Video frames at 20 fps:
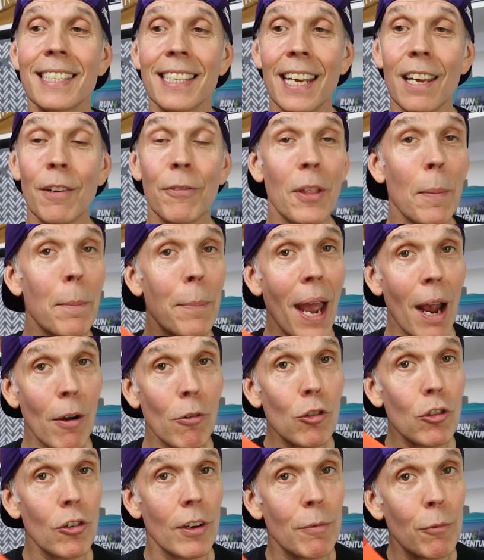see if the
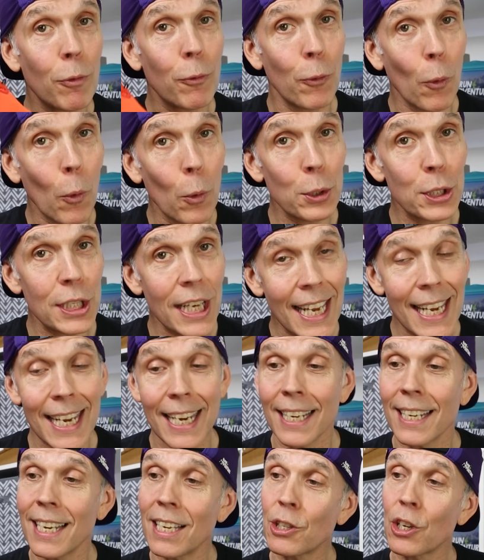Peregrine
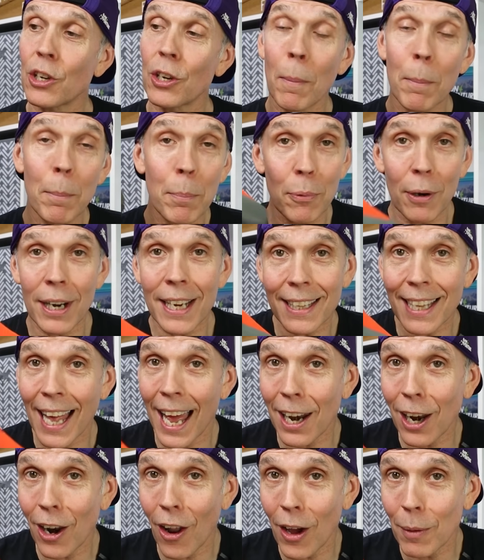14 is gonna bring
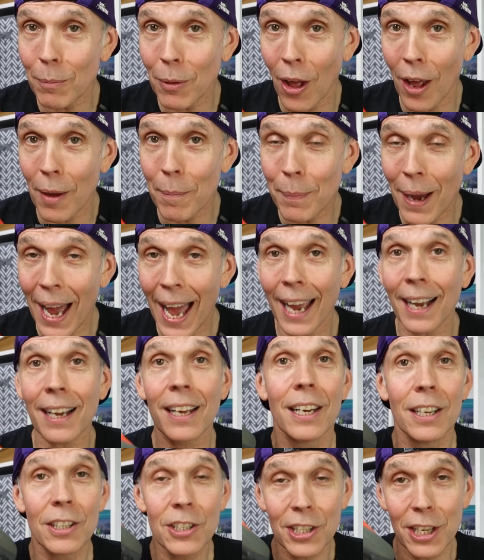that limelight
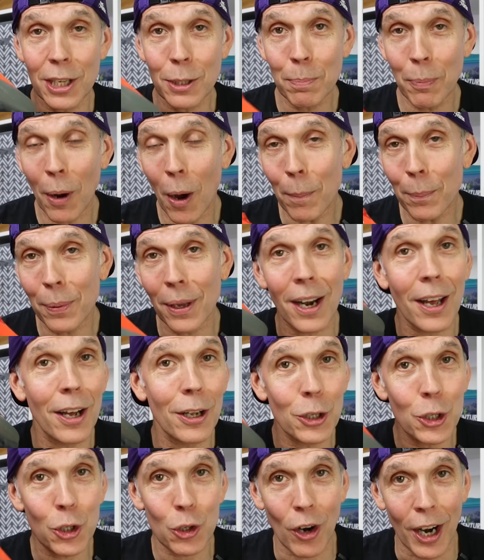back to this
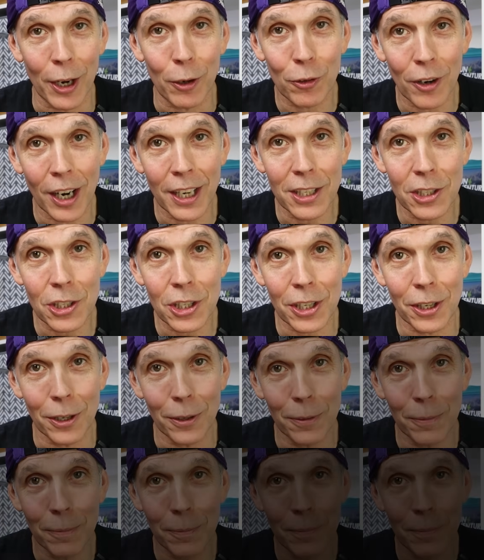popular trail running shoe.